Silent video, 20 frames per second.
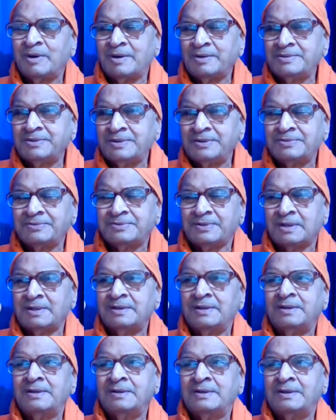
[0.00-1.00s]
because he is
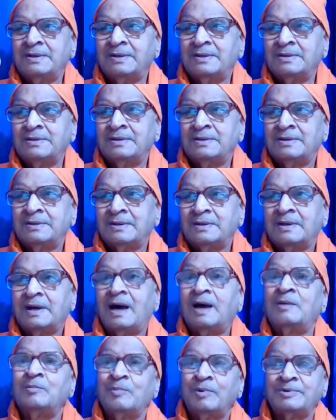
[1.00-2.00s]

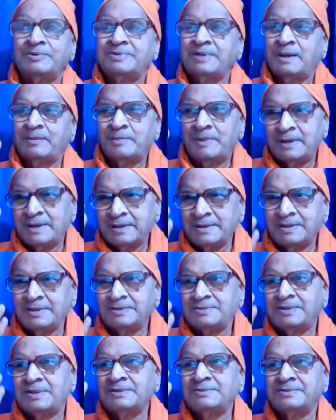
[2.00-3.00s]
almost
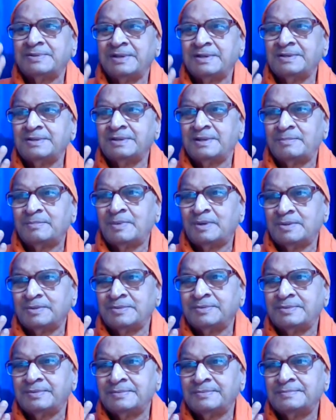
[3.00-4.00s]
simultaneously seeing them
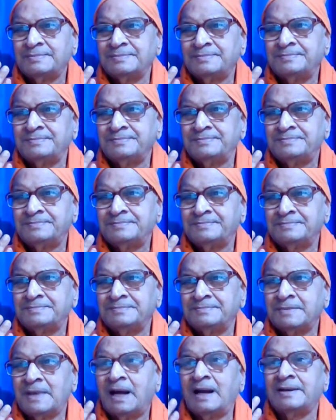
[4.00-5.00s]
both,
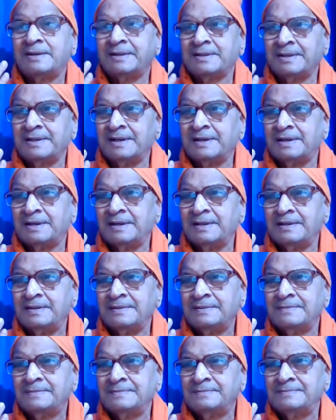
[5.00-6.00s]
alternately.
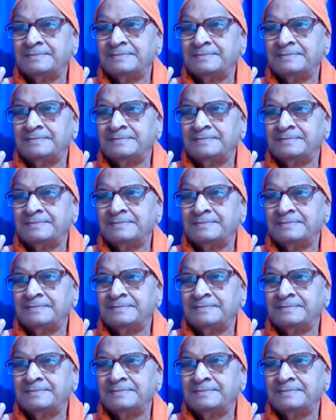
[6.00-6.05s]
